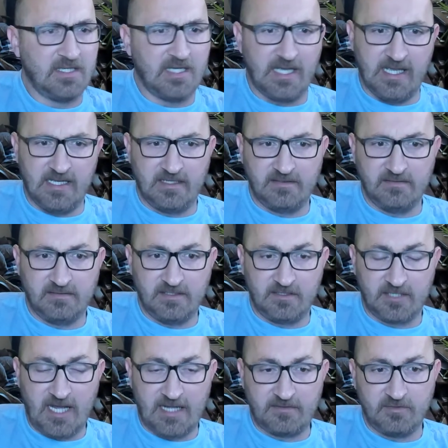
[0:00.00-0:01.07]
and, you know,
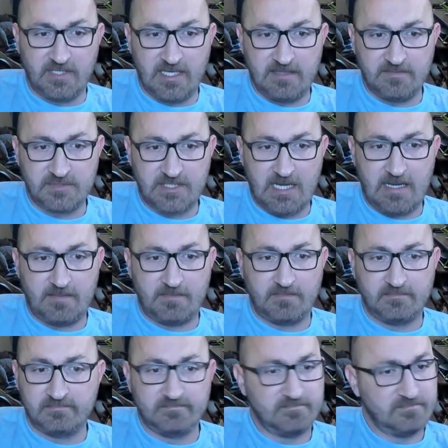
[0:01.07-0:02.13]
got to a GameStop,
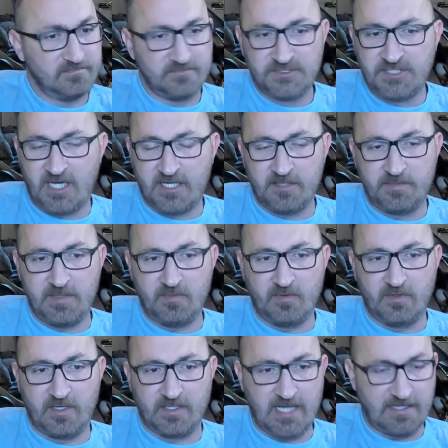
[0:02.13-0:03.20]
ton of people
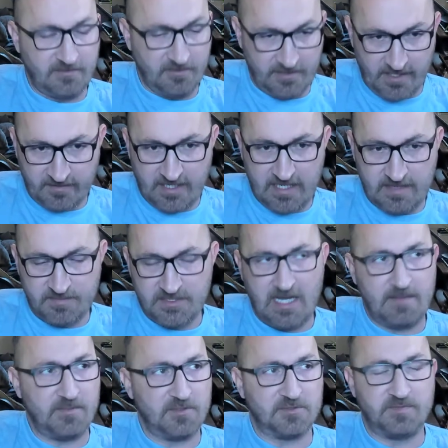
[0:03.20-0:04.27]
there. Got to another
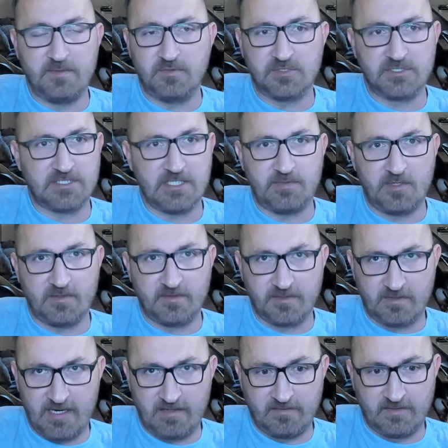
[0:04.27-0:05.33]
GameStop, there's people sleeping on the
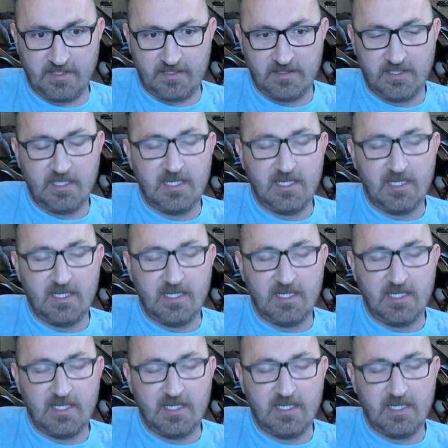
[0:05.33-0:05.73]
ground there.